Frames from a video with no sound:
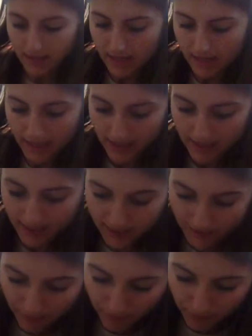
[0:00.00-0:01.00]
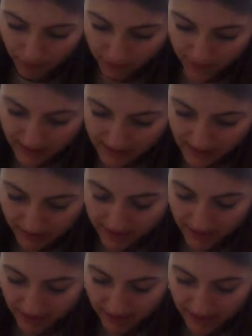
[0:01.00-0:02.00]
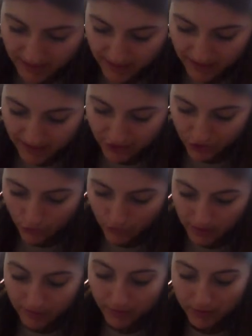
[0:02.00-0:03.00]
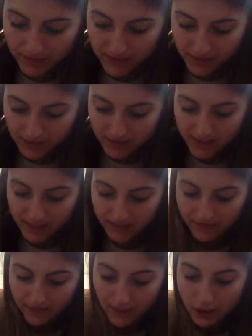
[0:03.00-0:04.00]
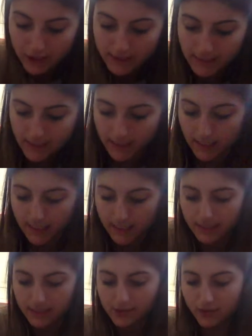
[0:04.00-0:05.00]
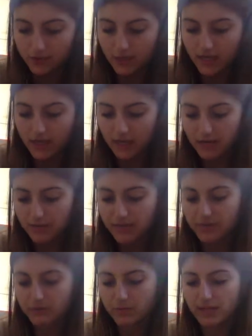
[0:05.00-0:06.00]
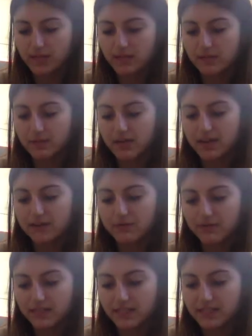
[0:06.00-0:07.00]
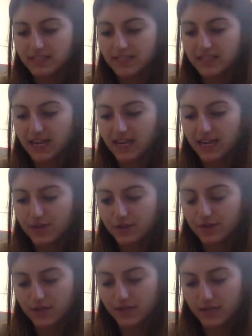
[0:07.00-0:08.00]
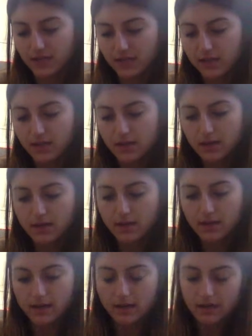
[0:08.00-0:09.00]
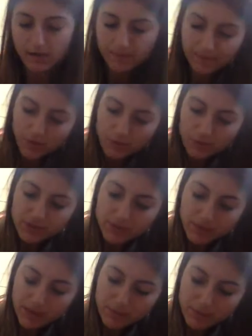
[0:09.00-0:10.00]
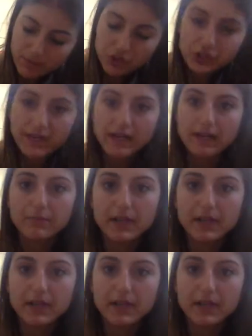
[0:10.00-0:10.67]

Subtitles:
And I kind of press them down. And again, guys, don't worry about what this looks like. If it looks ugly, it's okay because we're going to end up covering this entire thing almost in paper mache.